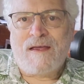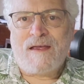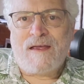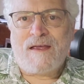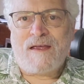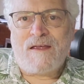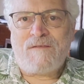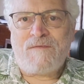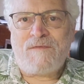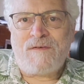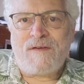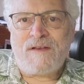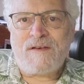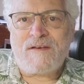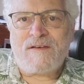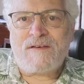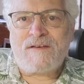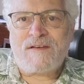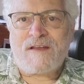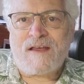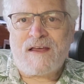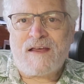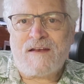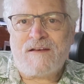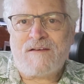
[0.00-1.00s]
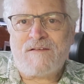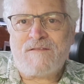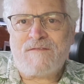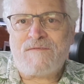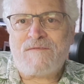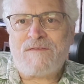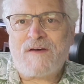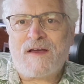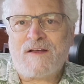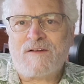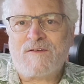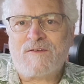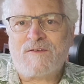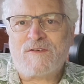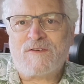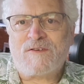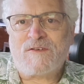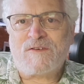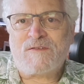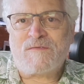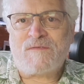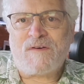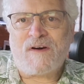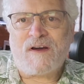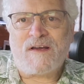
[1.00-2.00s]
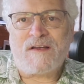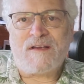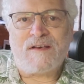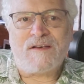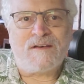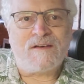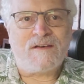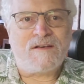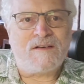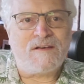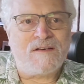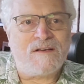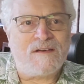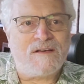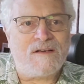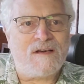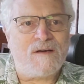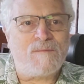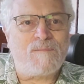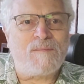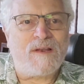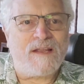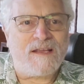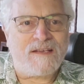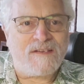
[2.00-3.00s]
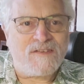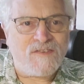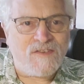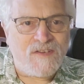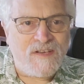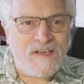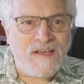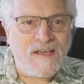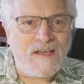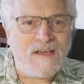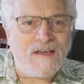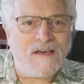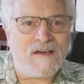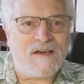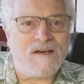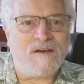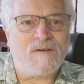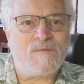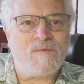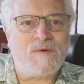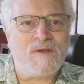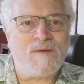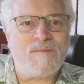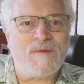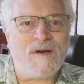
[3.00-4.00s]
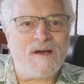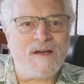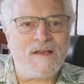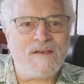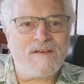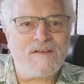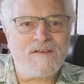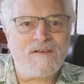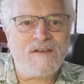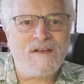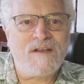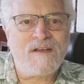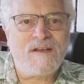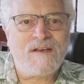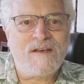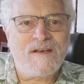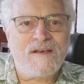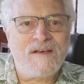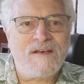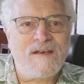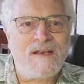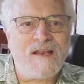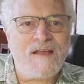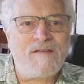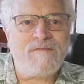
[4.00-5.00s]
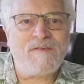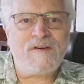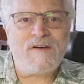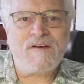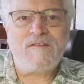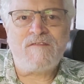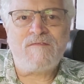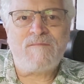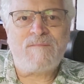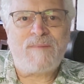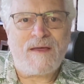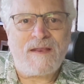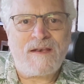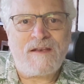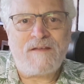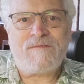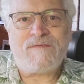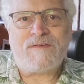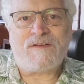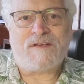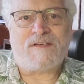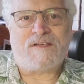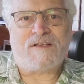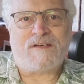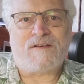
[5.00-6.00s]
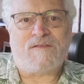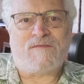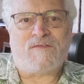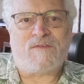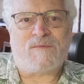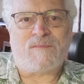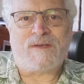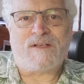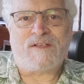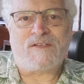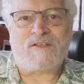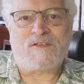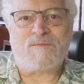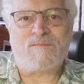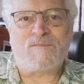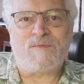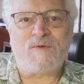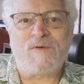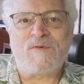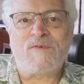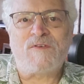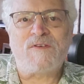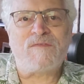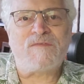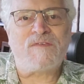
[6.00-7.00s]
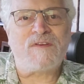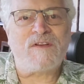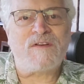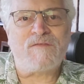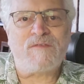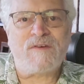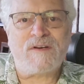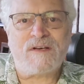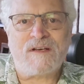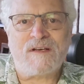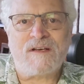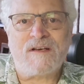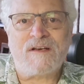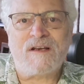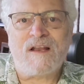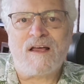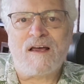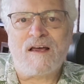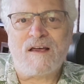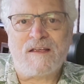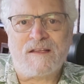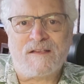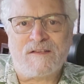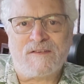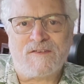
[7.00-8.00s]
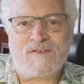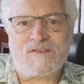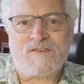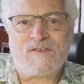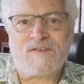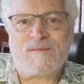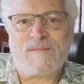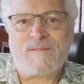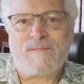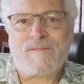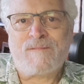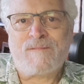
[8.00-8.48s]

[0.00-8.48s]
If it had failed to find a place here, we might never have benefited from its beautifully written lines.